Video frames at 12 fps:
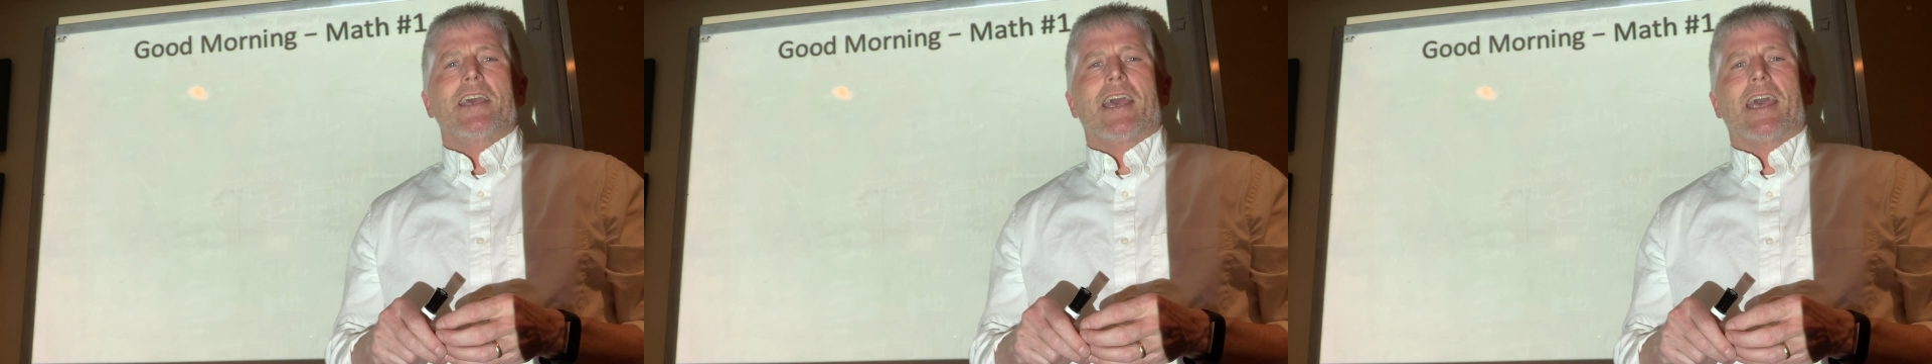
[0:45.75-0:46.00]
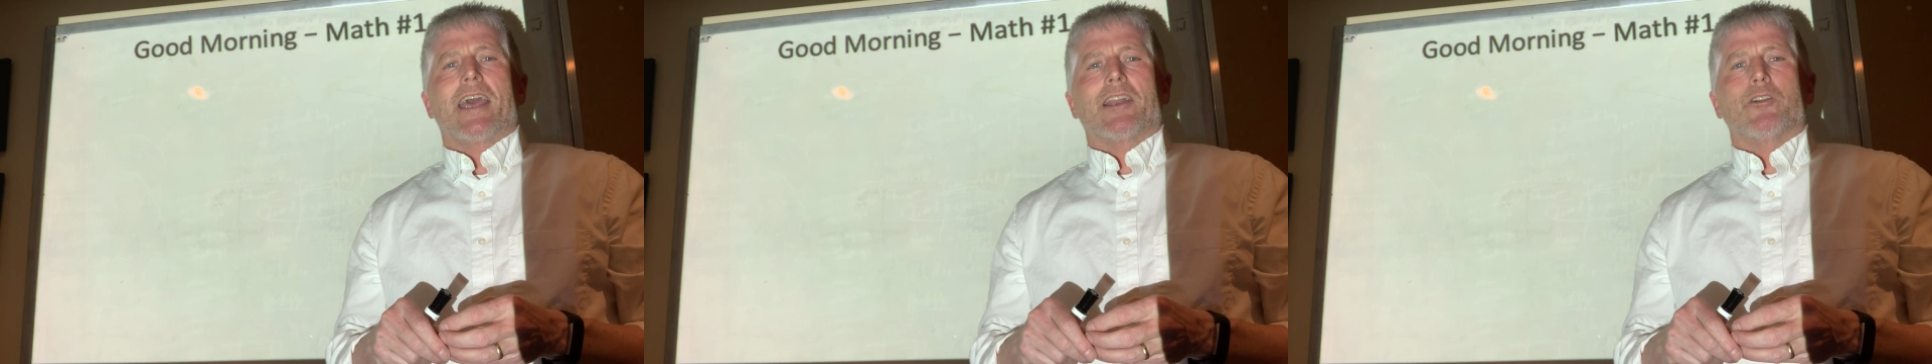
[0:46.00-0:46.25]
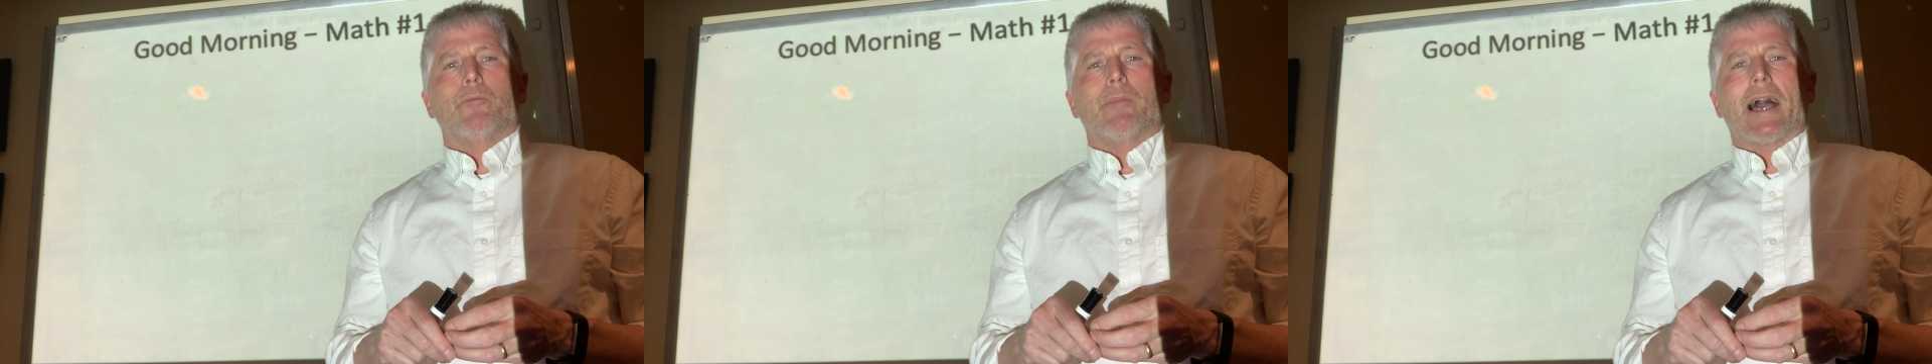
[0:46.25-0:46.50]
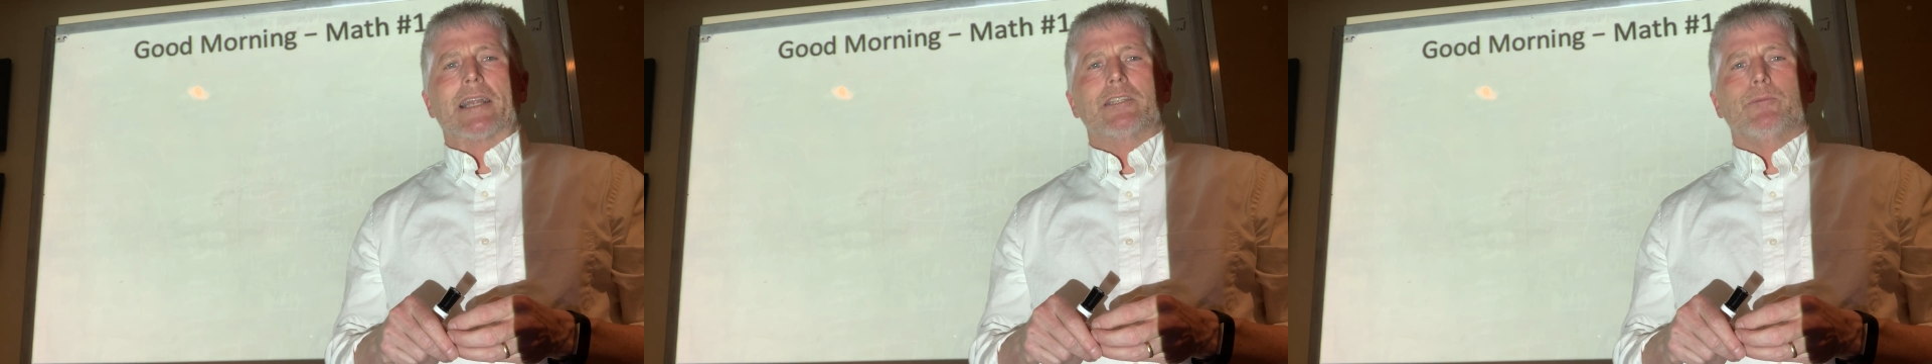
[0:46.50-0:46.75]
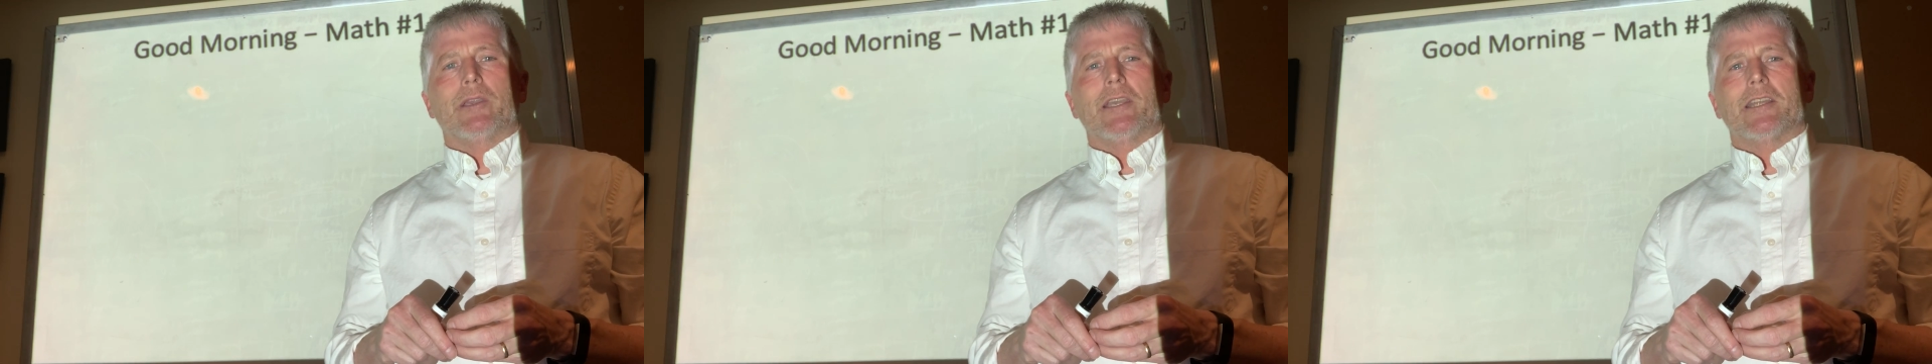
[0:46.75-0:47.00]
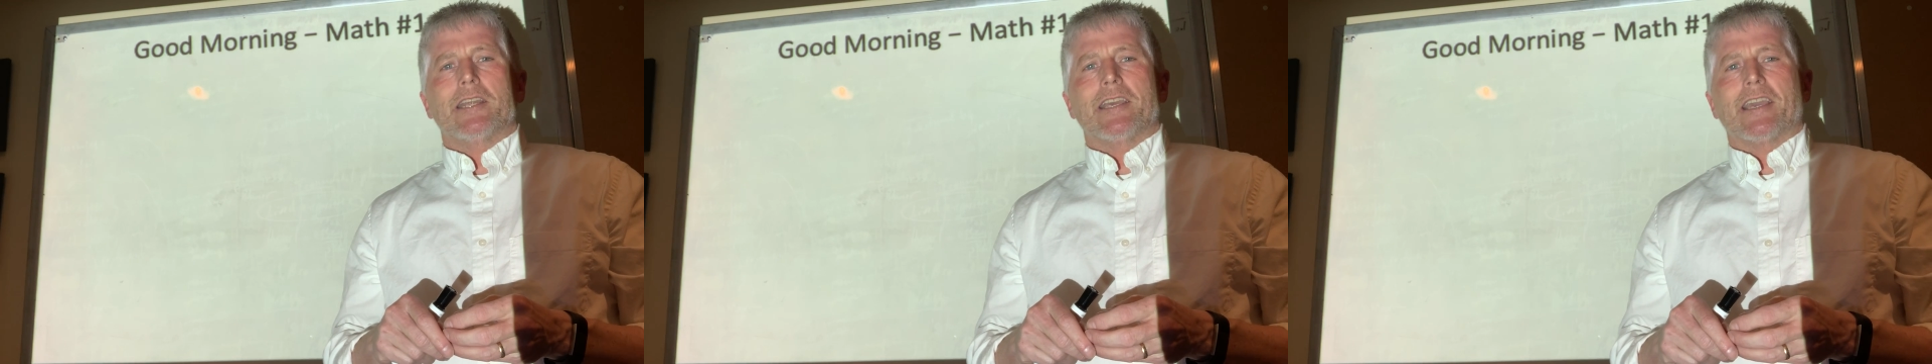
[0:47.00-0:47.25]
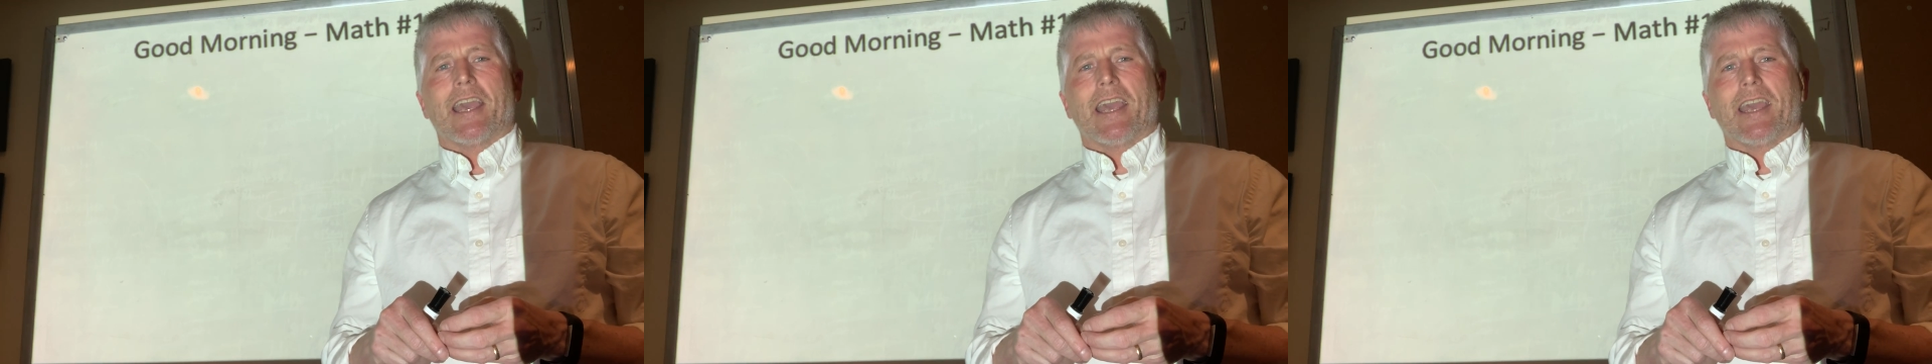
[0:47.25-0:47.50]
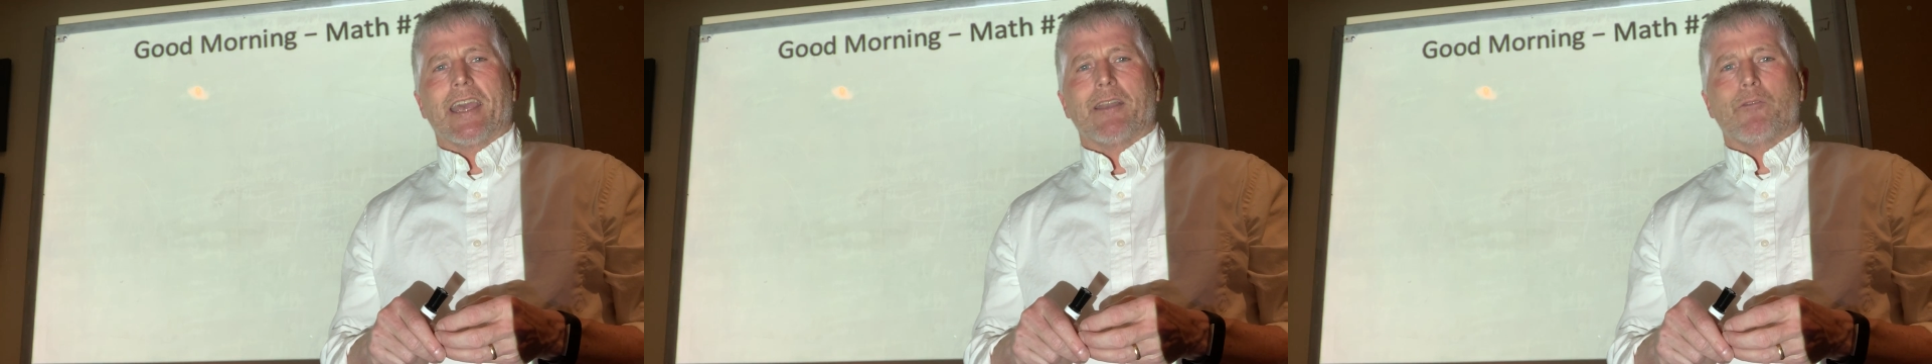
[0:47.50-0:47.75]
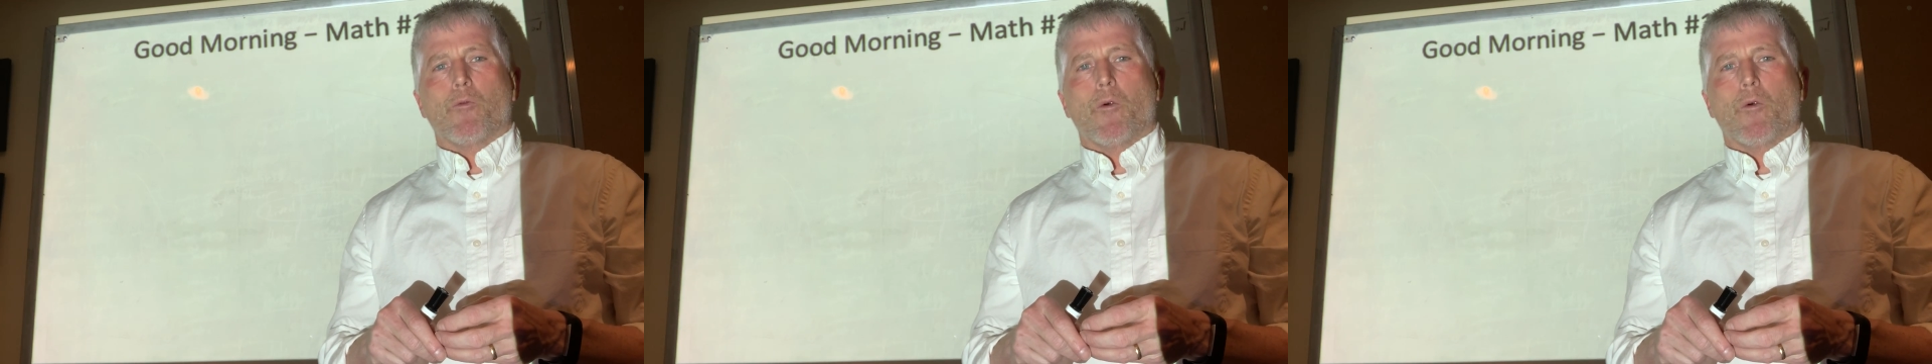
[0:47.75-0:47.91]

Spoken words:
and go back to the beginning and